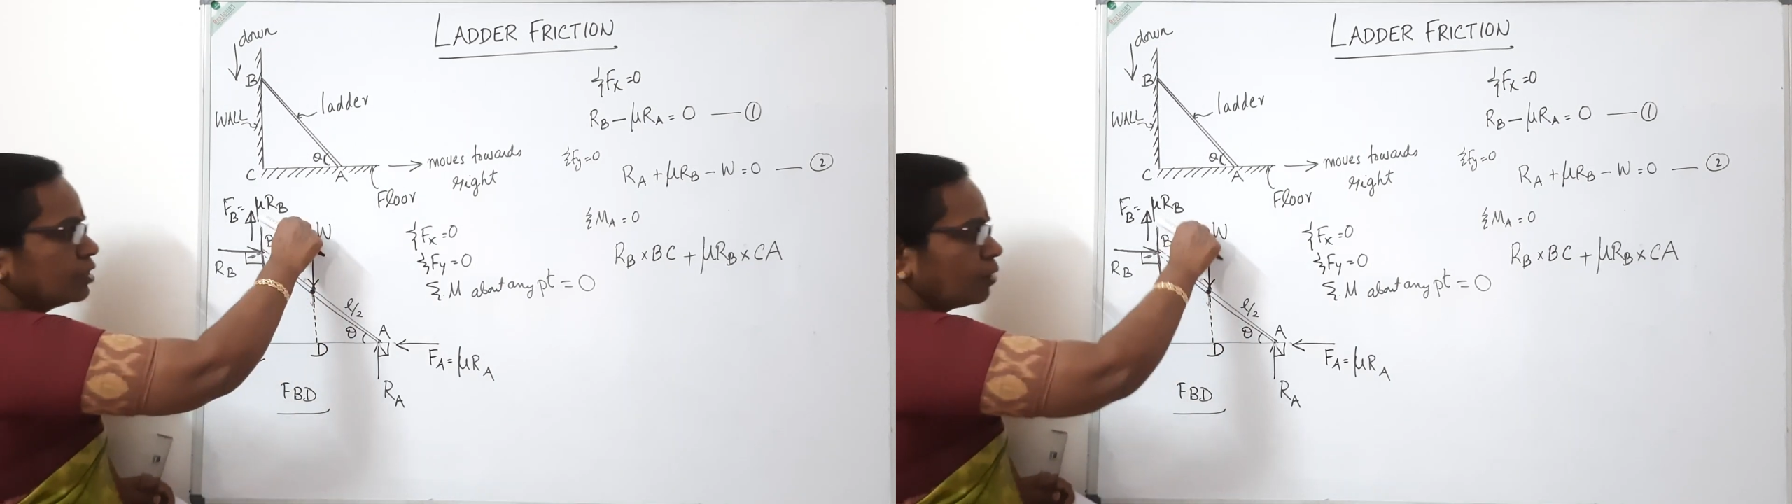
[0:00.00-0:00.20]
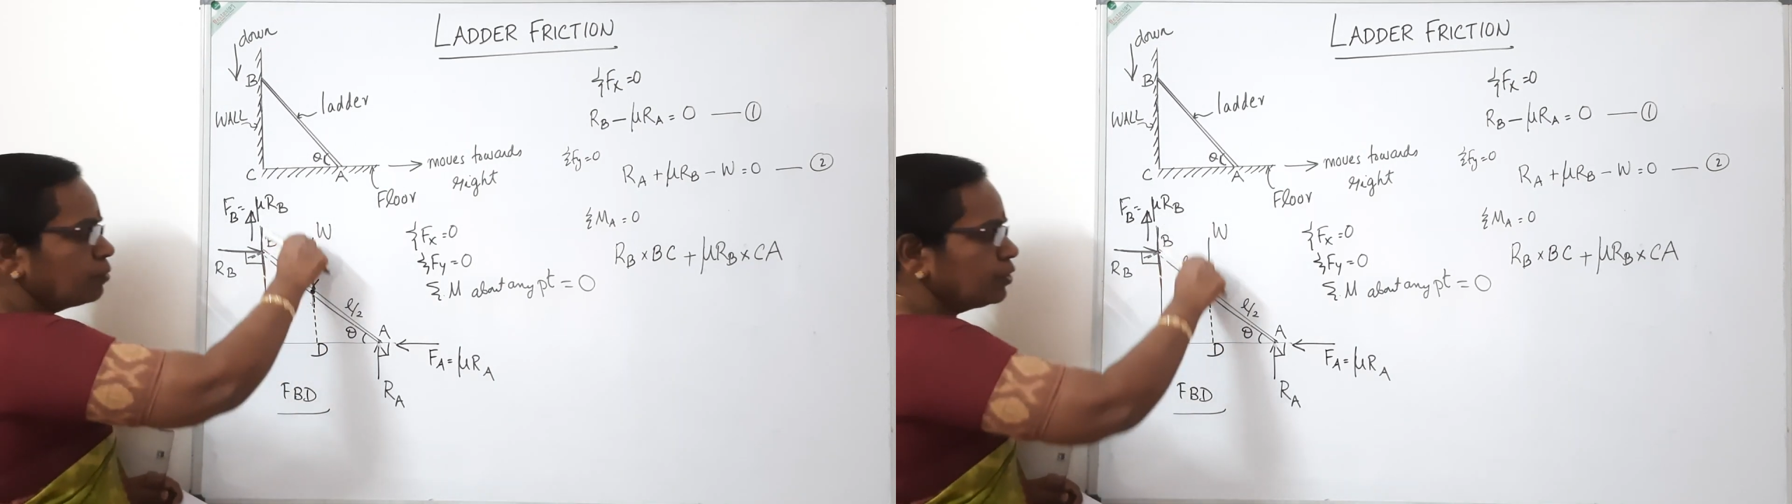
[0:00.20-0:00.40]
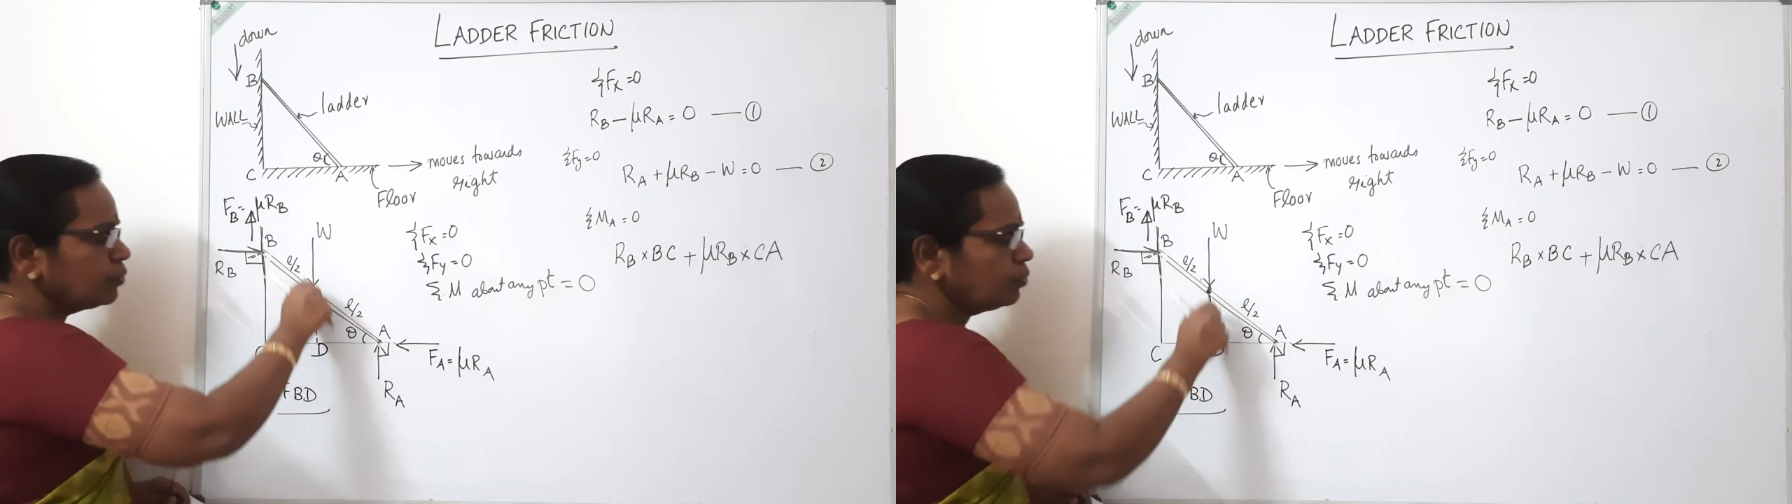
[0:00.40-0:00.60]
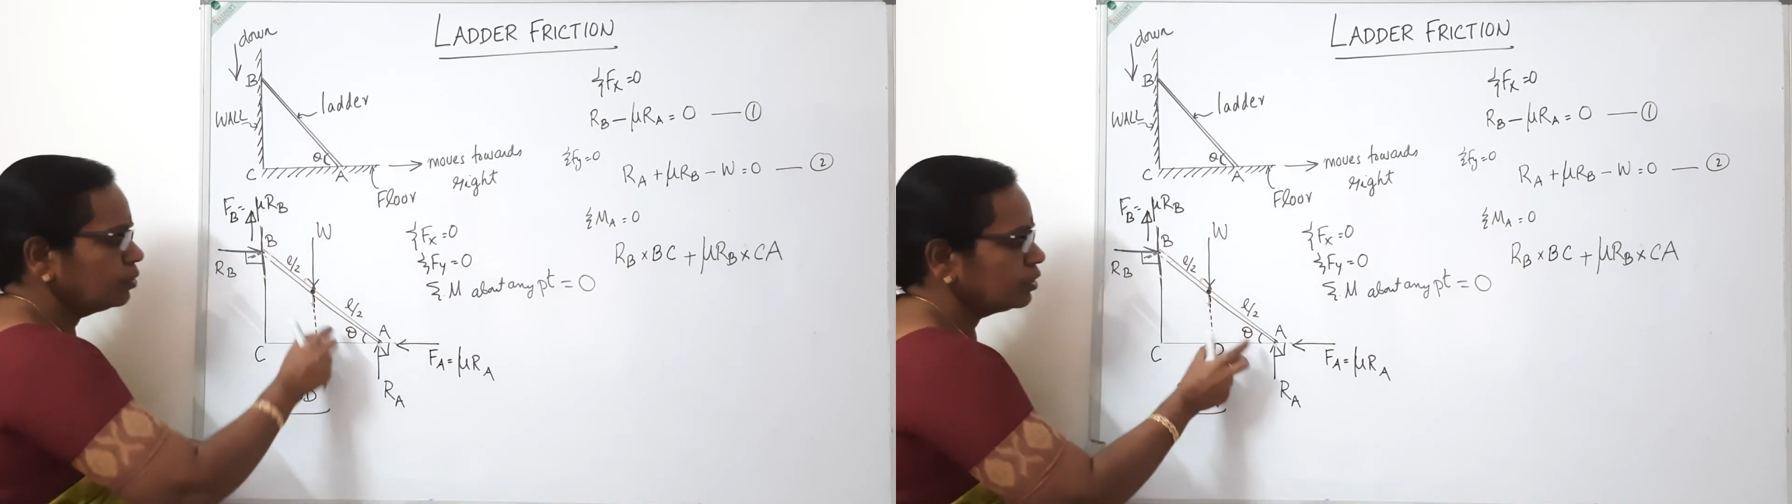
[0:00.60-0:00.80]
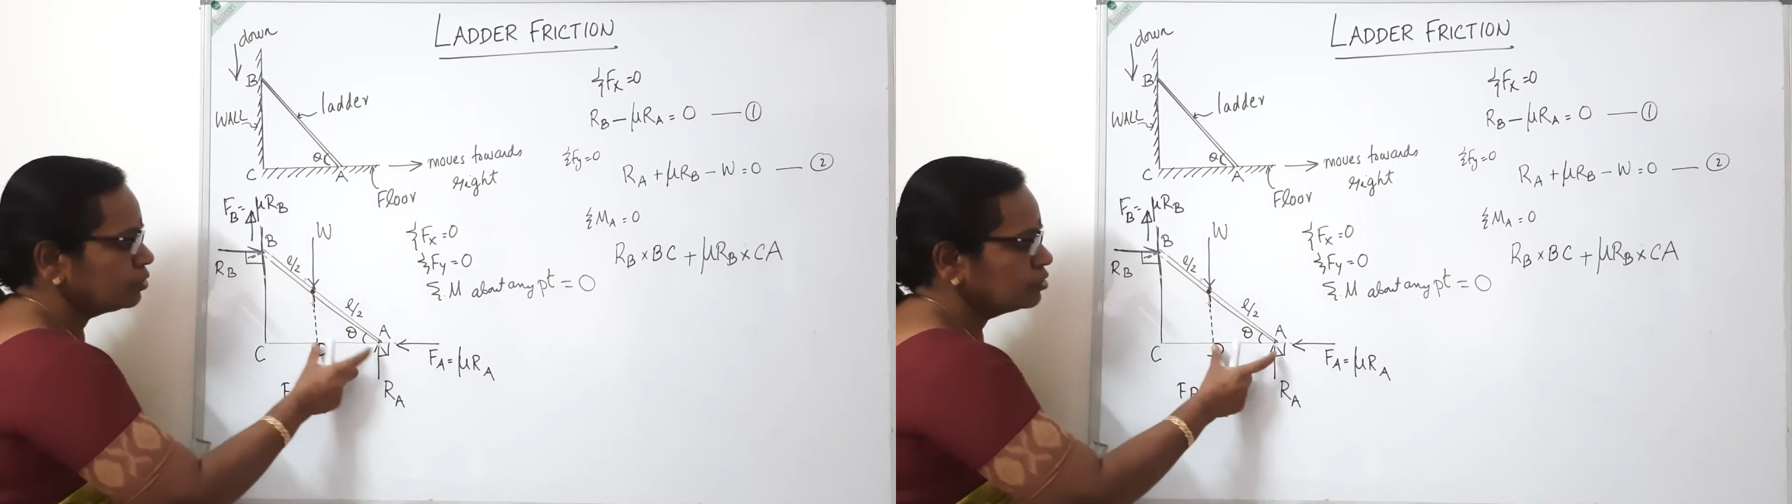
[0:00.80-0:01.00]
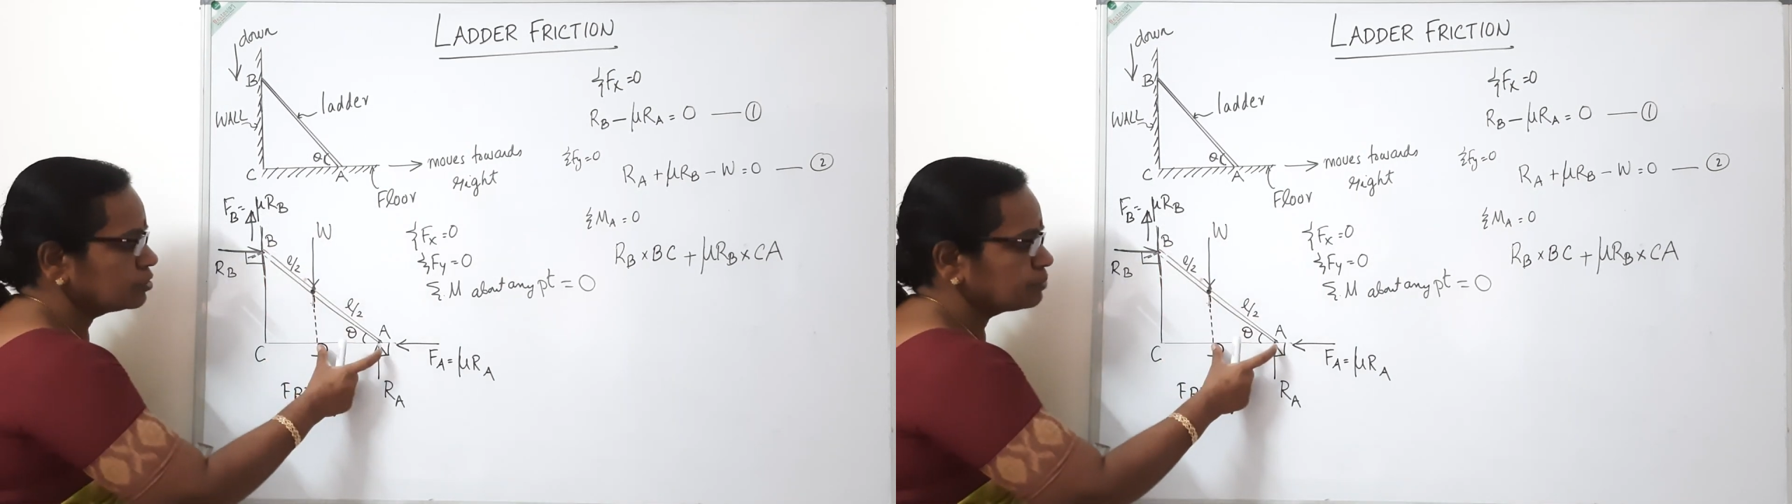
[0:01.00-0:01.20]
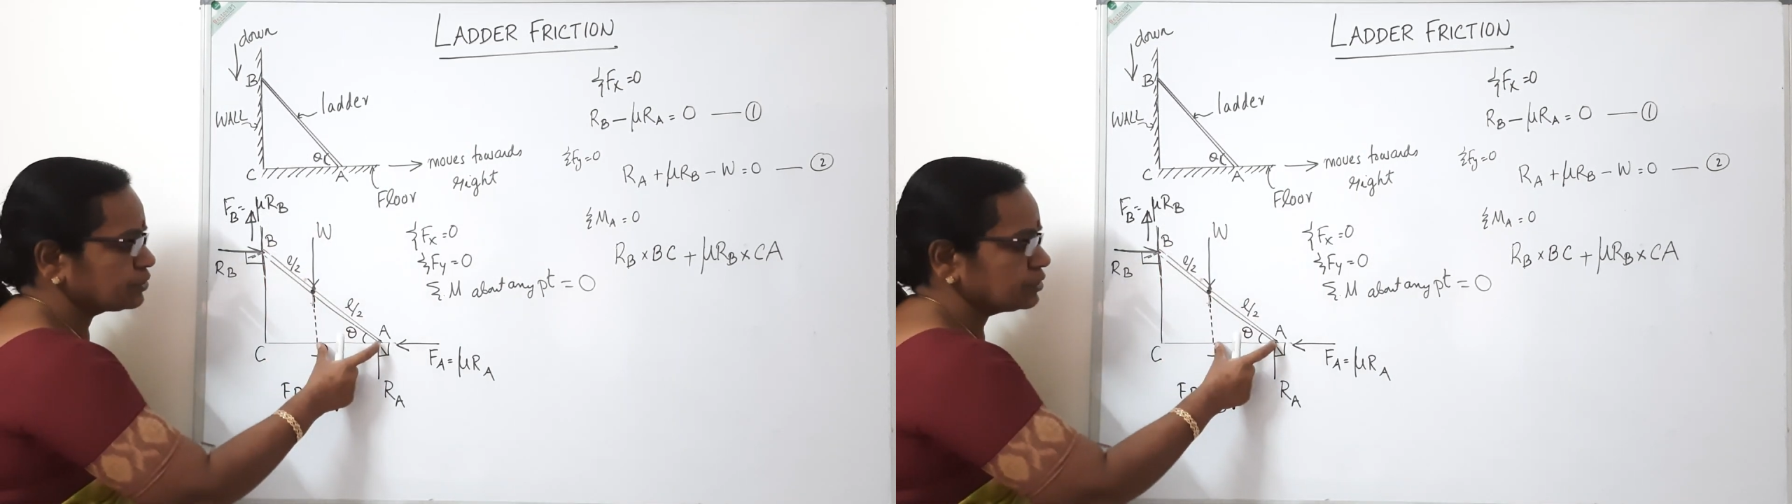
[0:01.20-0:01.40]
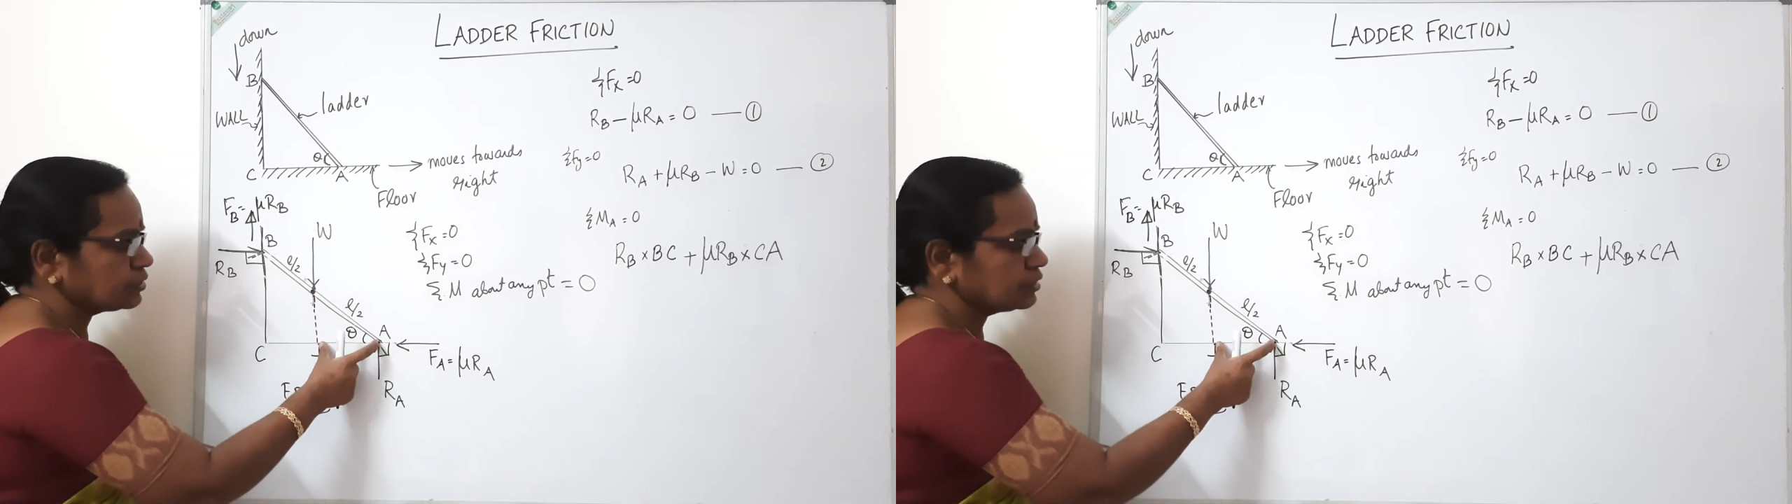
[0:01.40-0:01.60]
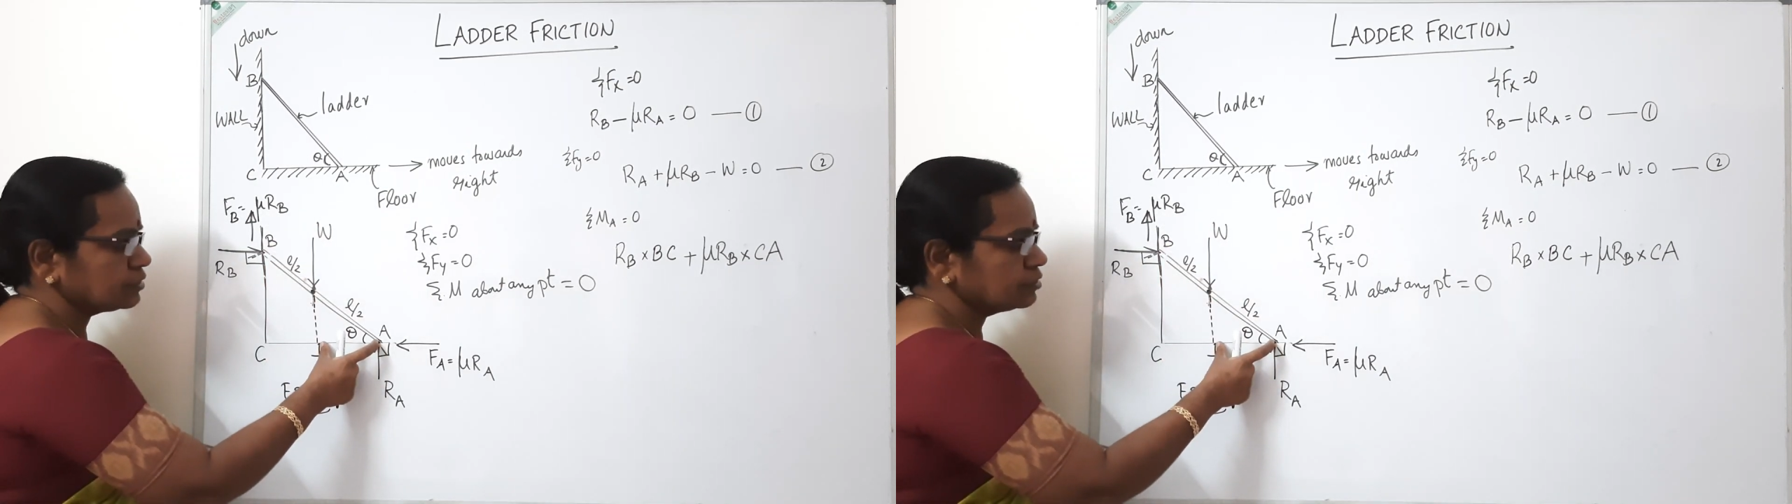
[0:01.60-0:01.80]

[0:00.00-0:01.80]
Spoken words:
W into this much distance,